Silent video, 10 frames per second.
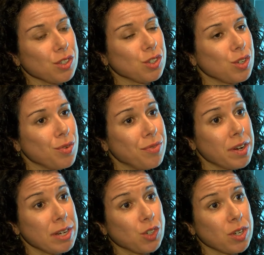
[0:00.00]
so
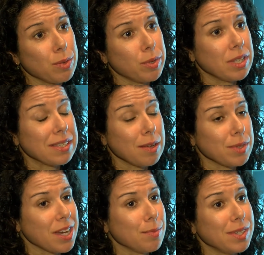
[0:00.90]
very treatable and
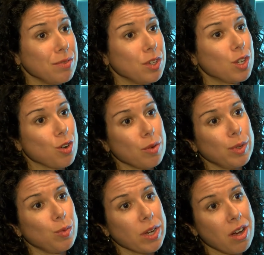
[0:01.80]
sometimes even
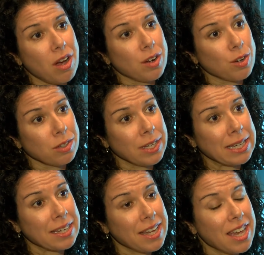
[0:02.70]
curable when caught
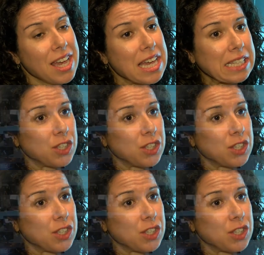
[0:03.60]
early. And